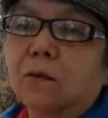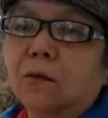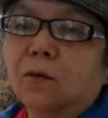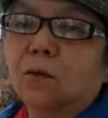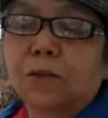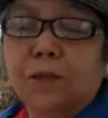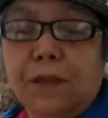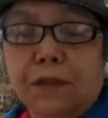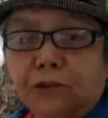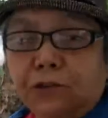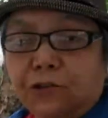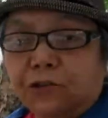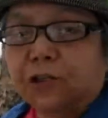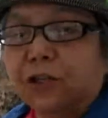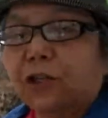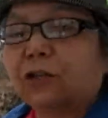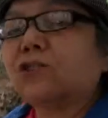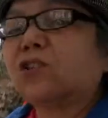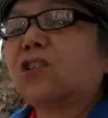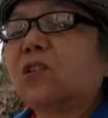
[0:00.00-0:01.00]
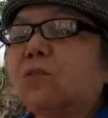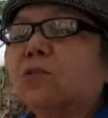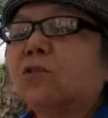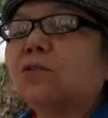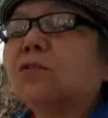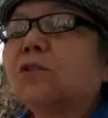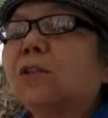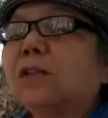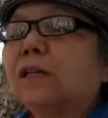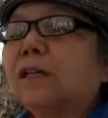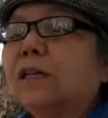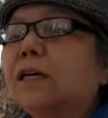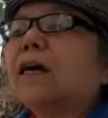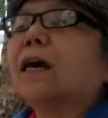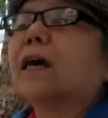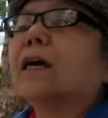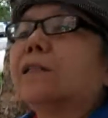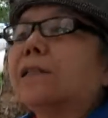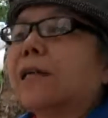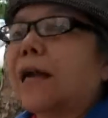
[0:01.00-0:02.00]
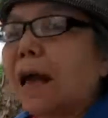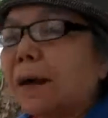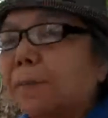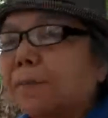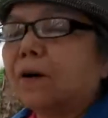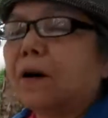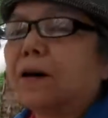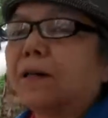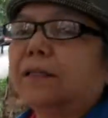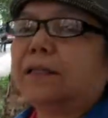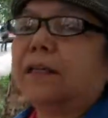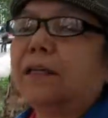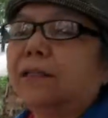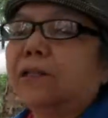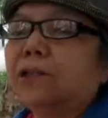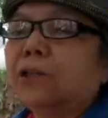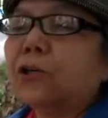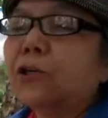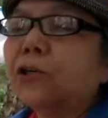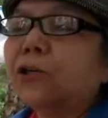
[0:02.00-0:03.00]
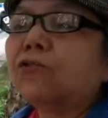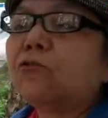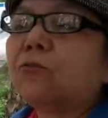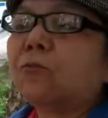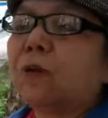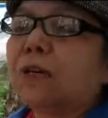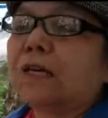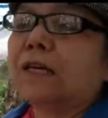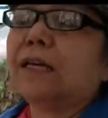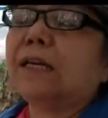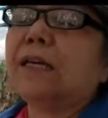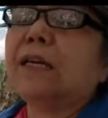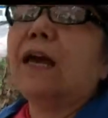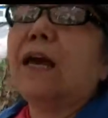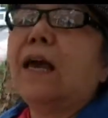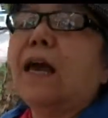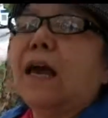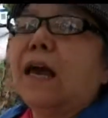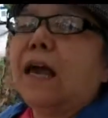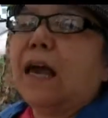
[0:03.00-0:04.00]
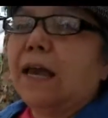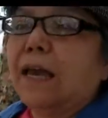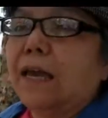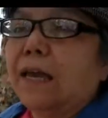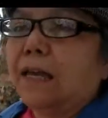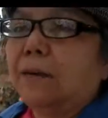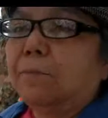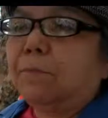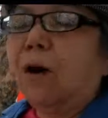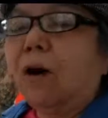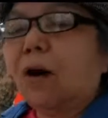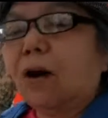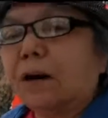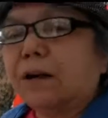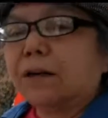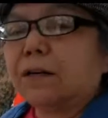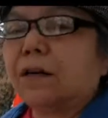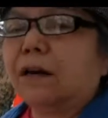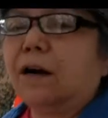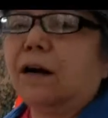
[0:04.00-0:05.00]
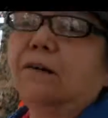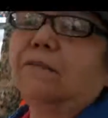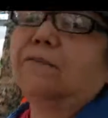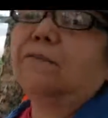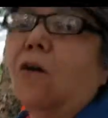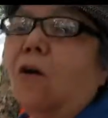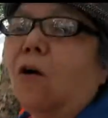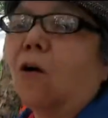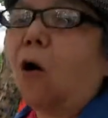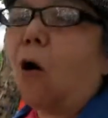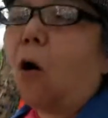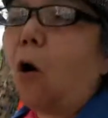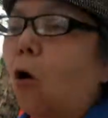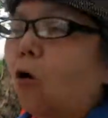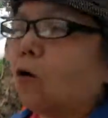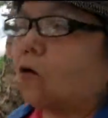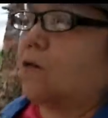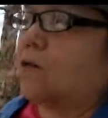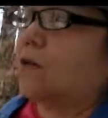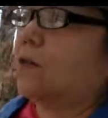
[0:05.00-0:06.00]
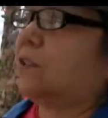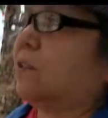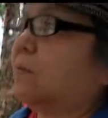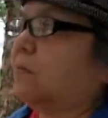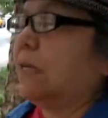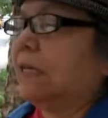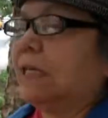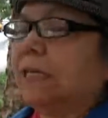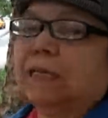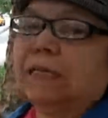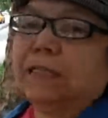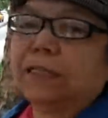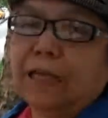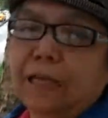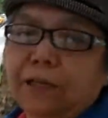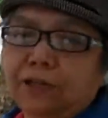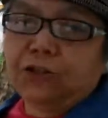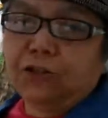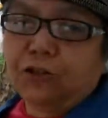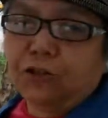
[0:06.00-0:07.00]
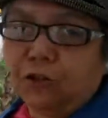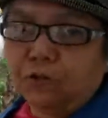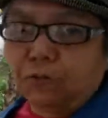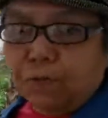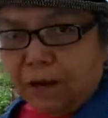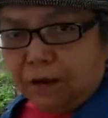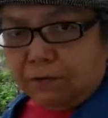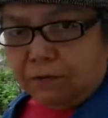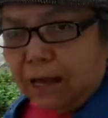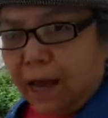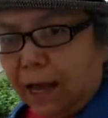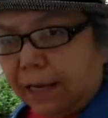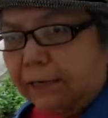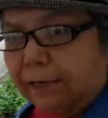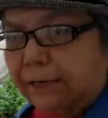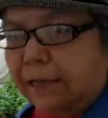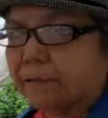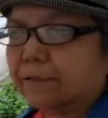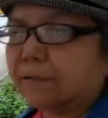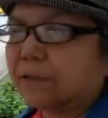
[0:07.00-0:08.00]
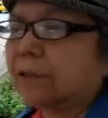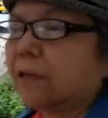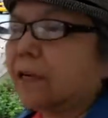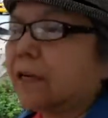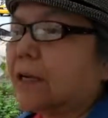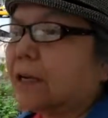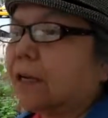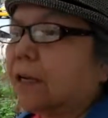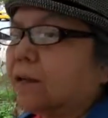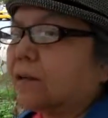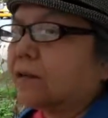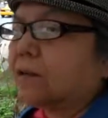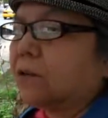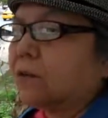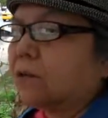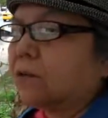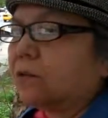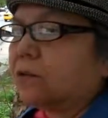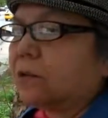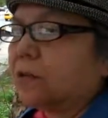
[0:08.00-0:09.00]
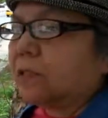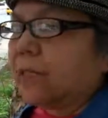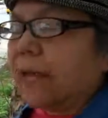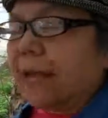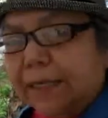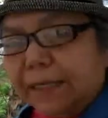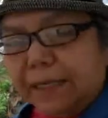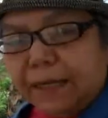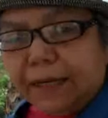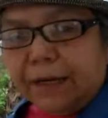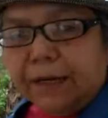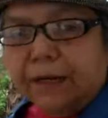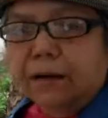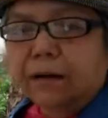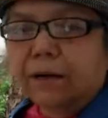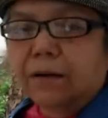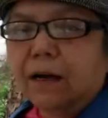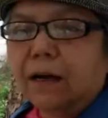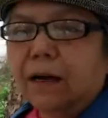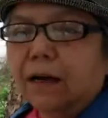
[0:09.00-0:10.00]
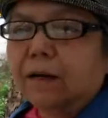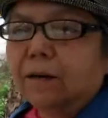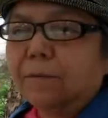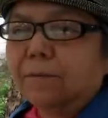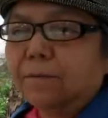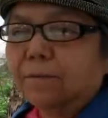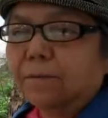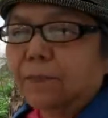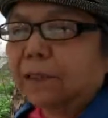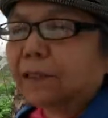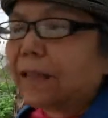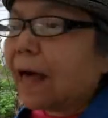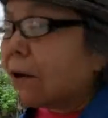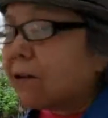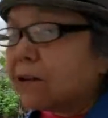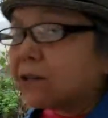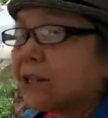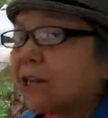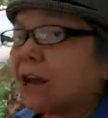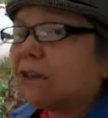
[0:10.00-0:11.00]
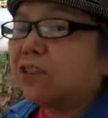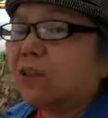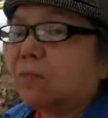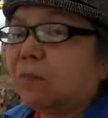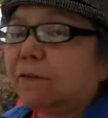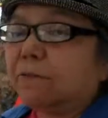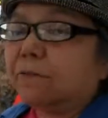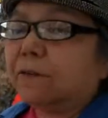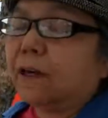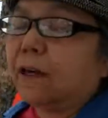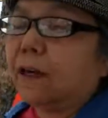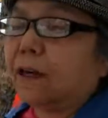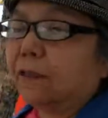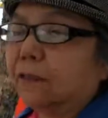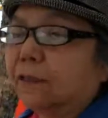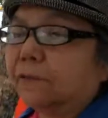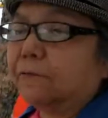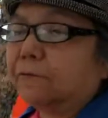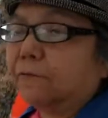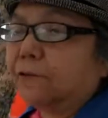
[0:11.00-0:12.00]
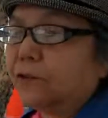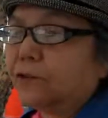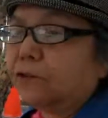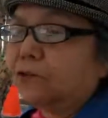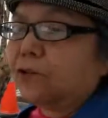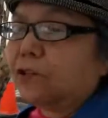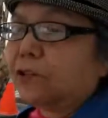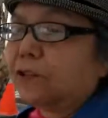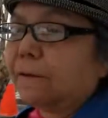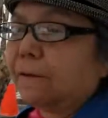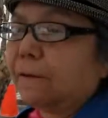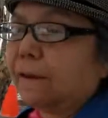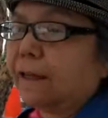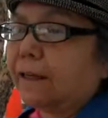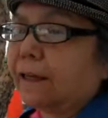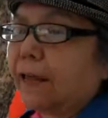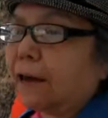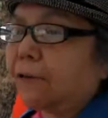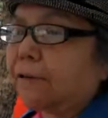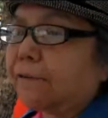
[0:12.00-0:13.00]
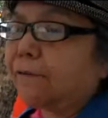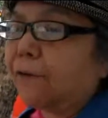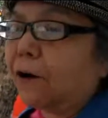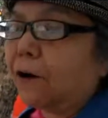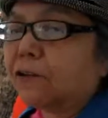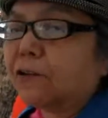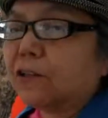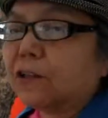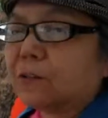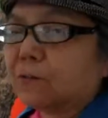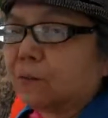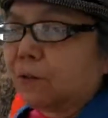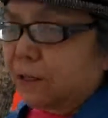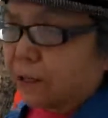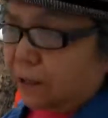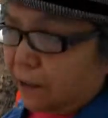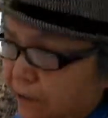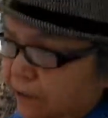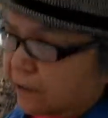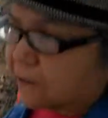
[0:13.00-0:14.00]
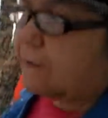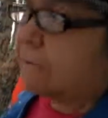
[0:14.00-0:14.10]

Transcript: where they used to go smoothly, tap on it. It could be a part of all this media attention around 9 11. So take care, uh, allow yourself to be uh, confused and, and out of focus because